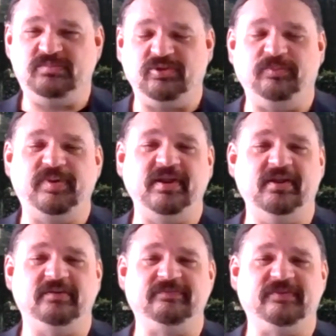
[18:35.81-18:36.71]

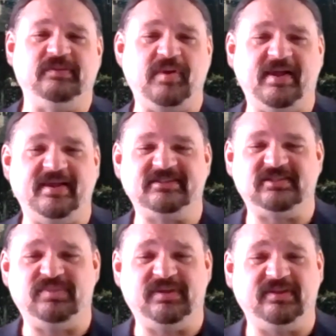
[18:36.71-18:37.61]
prepared for the
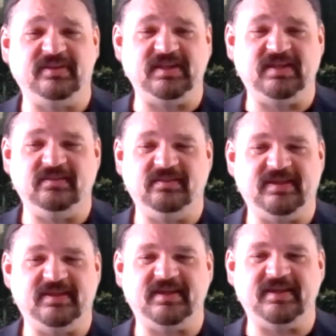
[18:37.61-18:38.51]
possibility
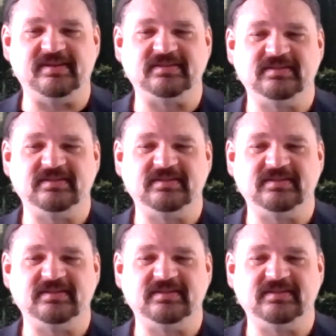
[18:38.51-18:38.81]
that